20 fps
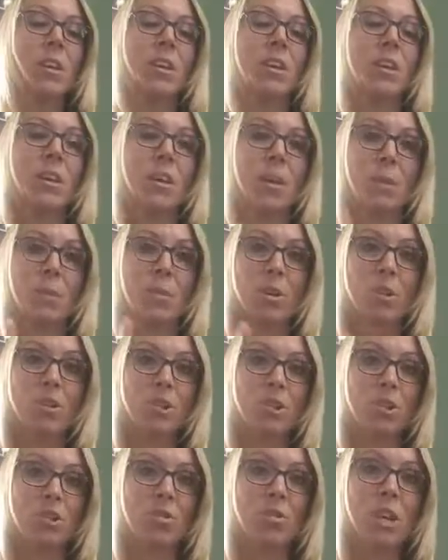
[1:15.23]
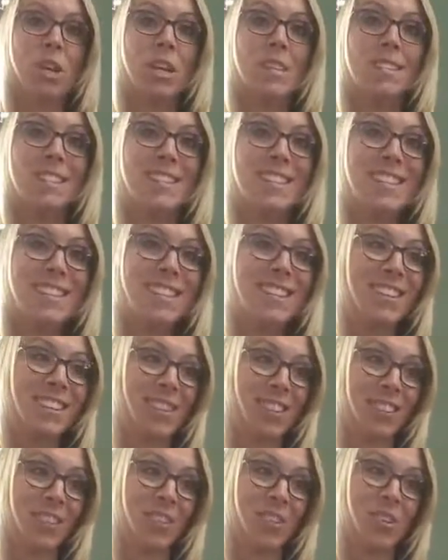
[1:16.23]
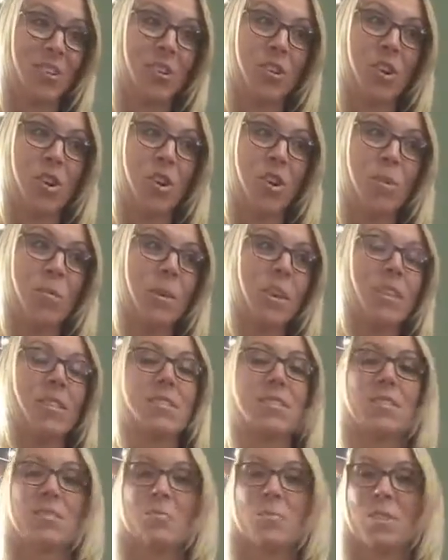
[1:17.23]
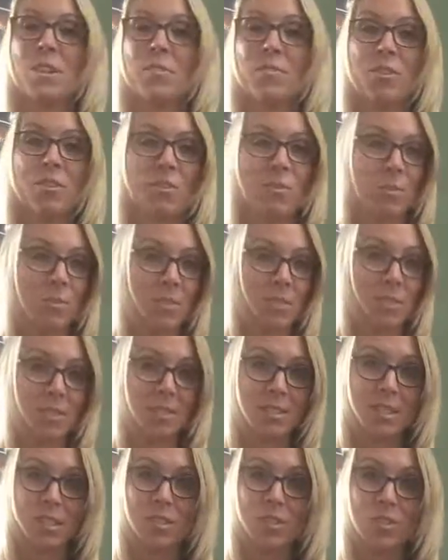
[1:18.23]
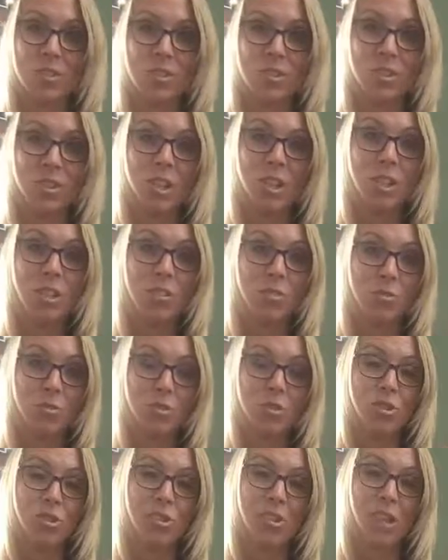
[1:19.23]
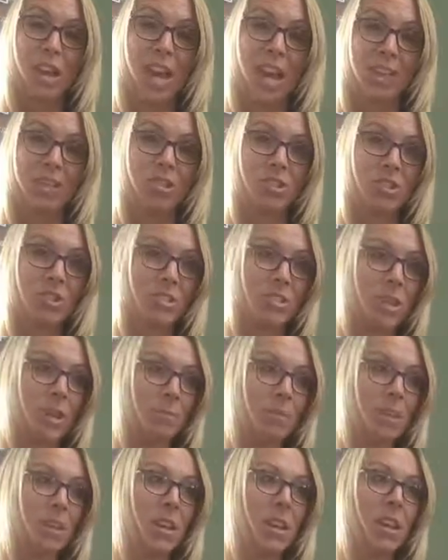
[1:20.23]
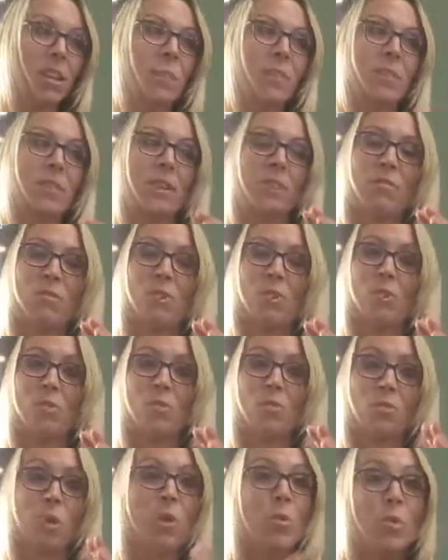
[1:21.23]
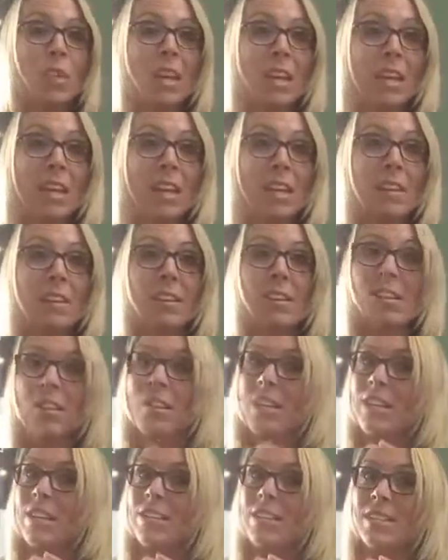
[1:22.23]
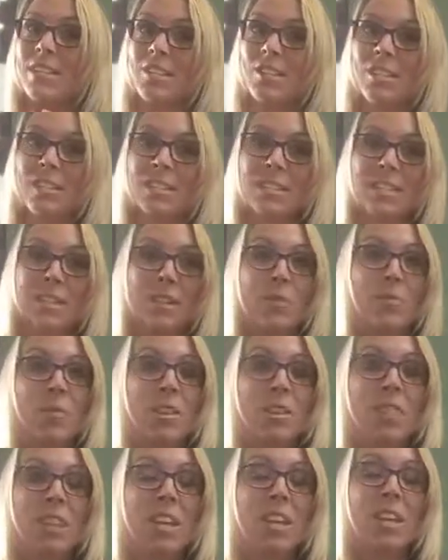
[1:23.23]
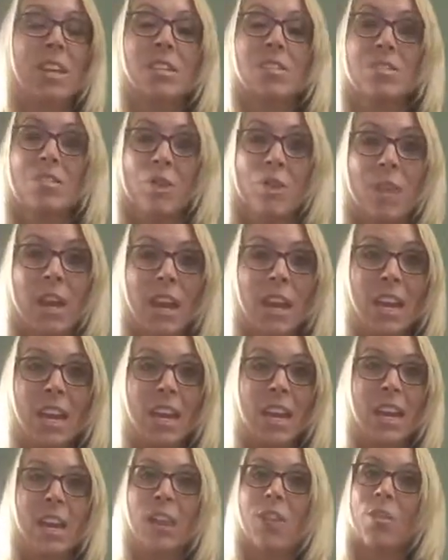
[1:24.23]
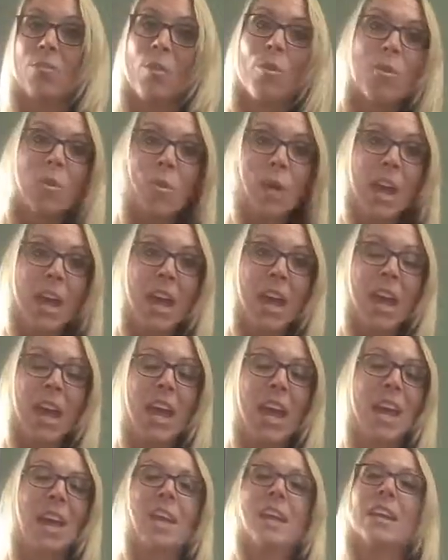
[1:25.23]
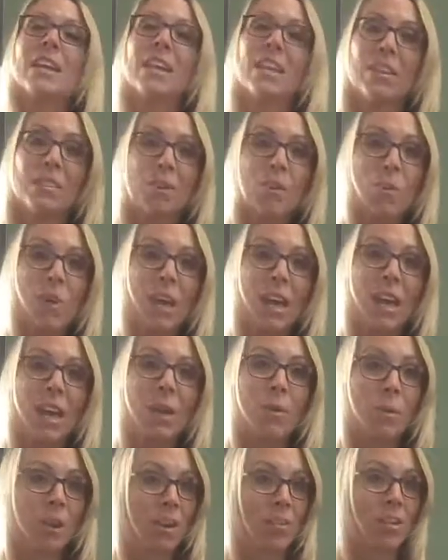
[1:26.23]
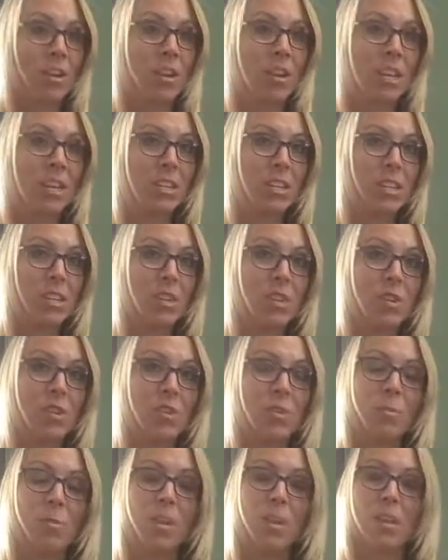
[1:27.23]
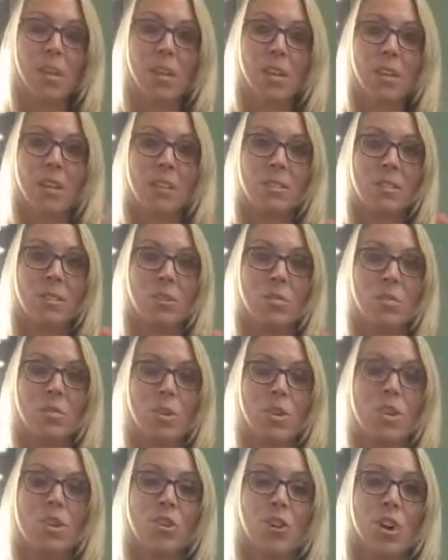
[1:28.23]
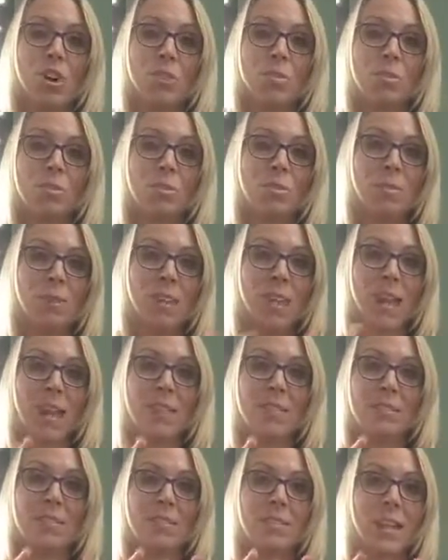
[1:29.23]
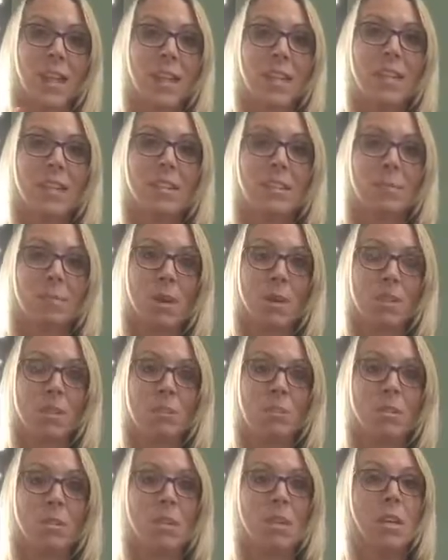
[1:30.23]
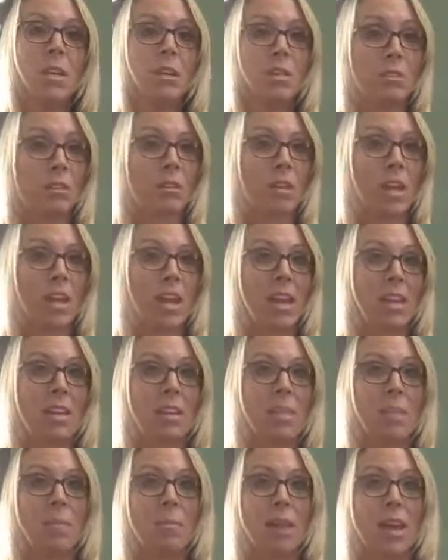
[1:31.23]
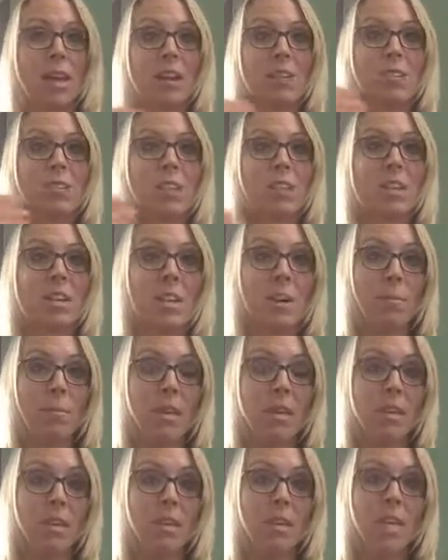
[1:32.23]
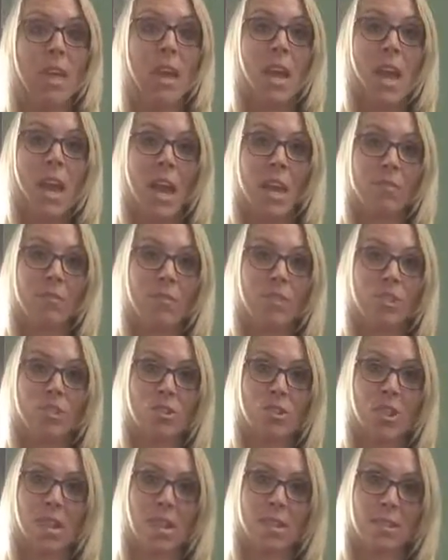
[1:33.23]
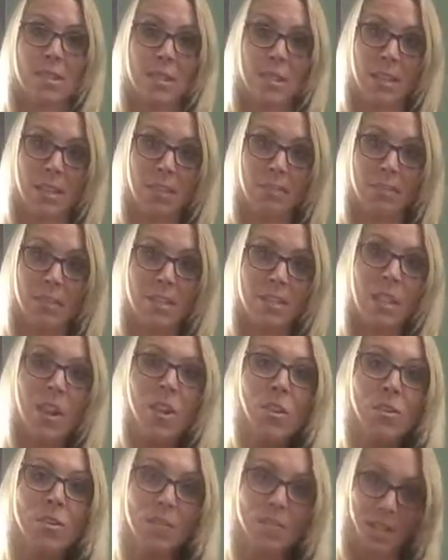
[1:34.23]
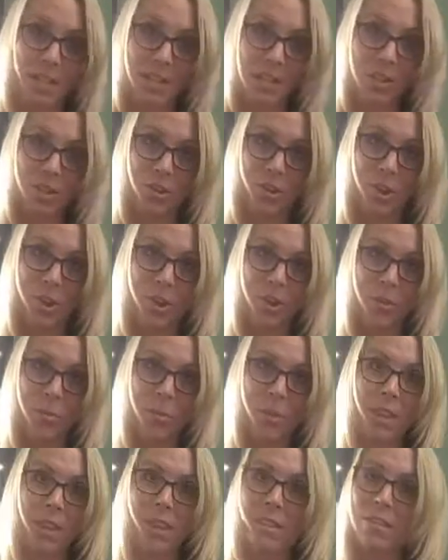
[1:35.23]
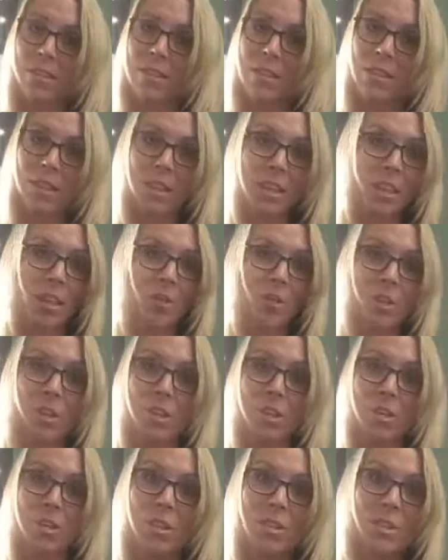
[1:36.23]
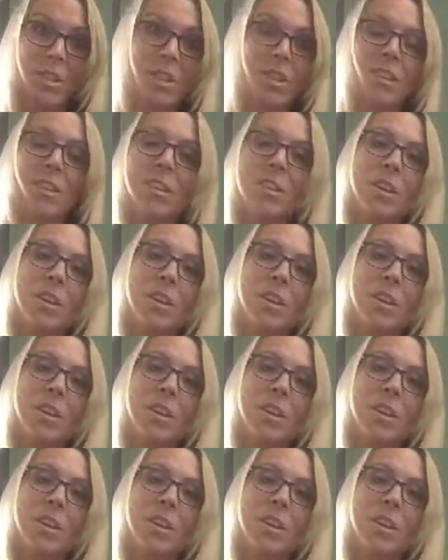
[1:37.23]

Number two, declutter your home. This is one of your most essential, crucial action steps. If you don't need it, you need to just get rid of it, donate it, throw it away, give it away, whatever you need to do, because you want your home to be as tidy as possible. So again, the buyers can come in and visualize themselves in your home. That's the thing you want to do to sell it.